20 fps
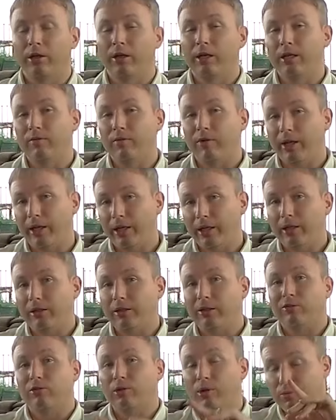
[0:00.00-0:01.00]
leave a link in the
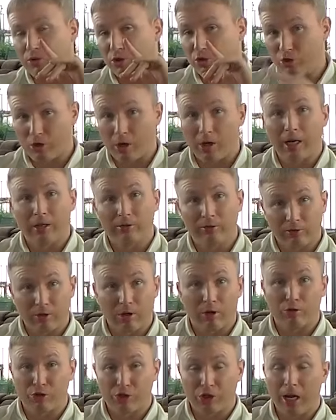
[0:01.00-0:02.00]
description. John has his
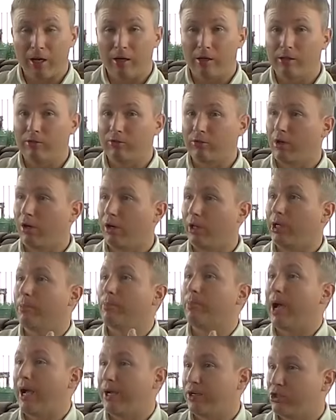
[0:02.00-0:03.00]
own channel. It's kind of like a
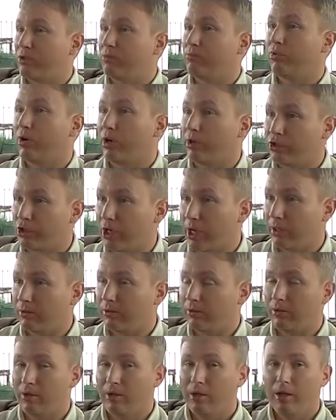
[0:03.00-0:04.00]
passion
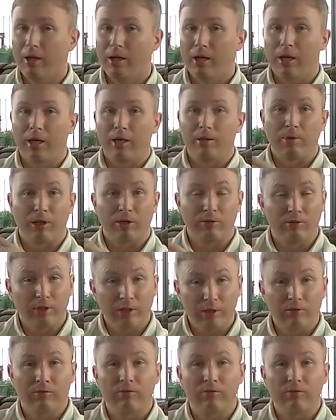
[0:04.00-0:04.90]
project, and he makes decent